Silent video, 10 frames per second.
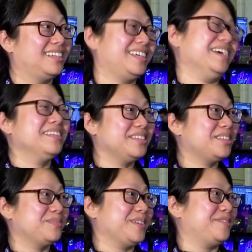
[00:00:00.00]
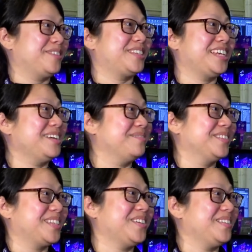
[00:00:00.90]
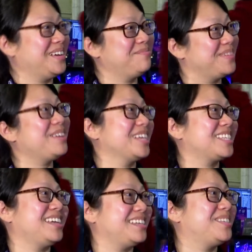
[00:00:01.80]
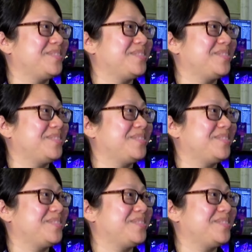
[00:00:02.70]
yeah, this is my first time, so I'm excited to be